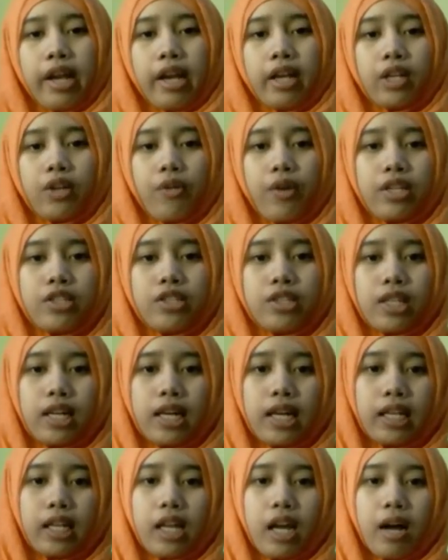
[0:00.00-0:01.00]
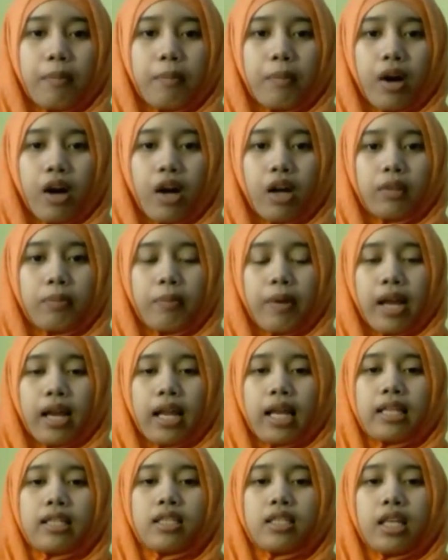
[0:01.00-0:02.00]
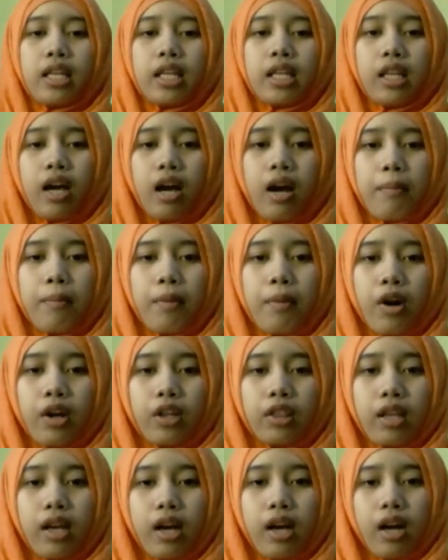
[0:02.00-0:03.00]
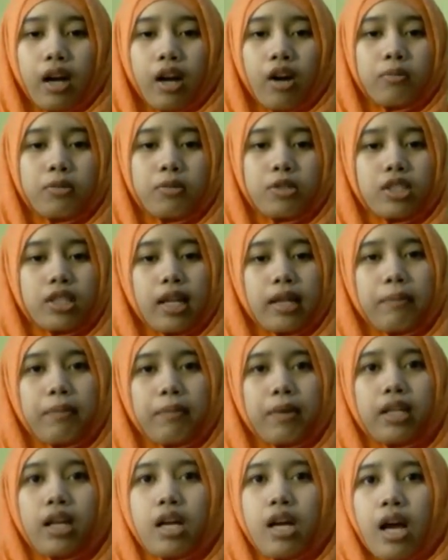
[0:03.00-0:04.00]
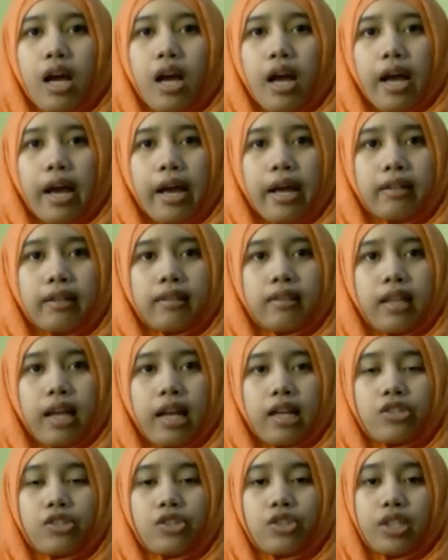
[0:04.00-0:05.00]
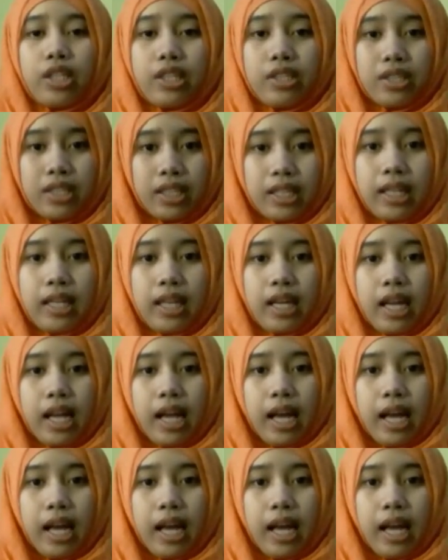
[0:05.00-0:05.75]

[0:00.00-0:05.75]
equation, about balance sheet, about account statement and XTC.